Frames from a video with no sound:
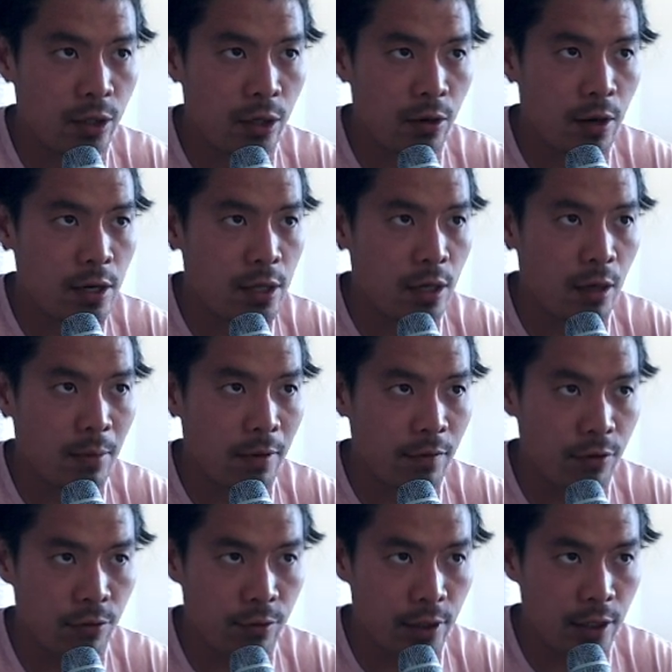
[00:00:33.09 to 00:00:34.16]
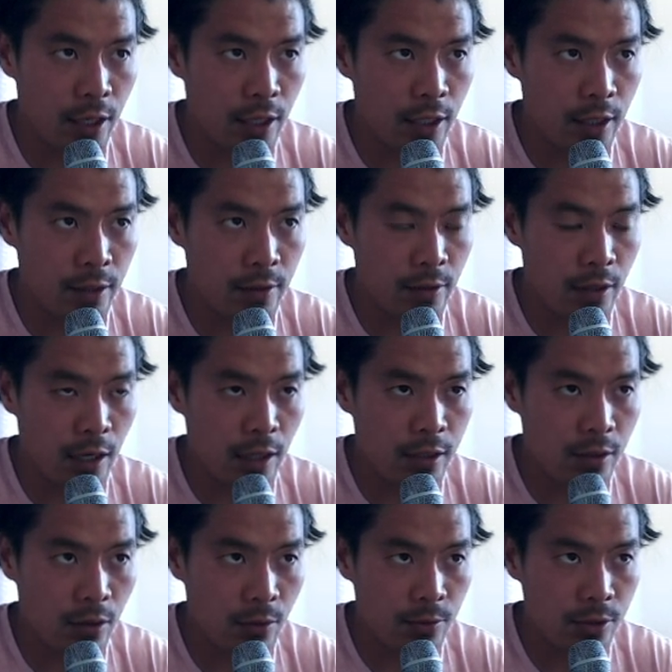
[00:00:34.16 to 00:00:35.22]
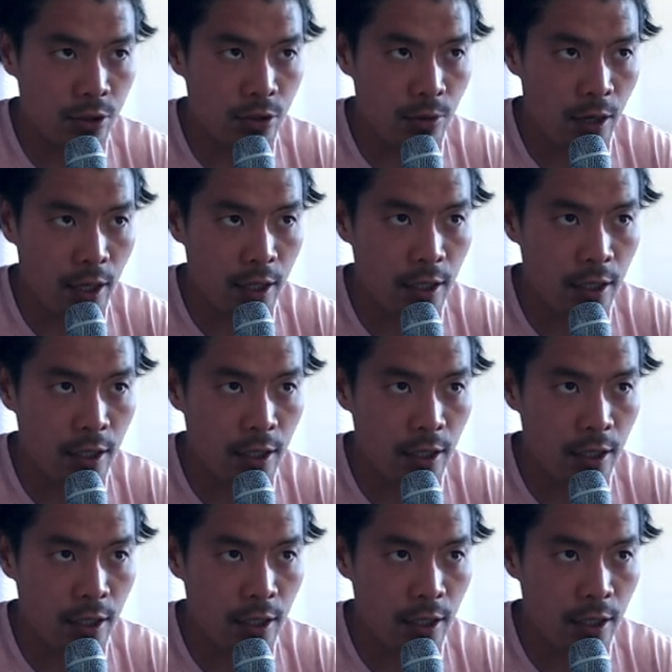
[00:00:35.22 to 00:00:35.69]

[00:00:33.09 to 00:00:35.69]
Anything above the green line I thought was too high.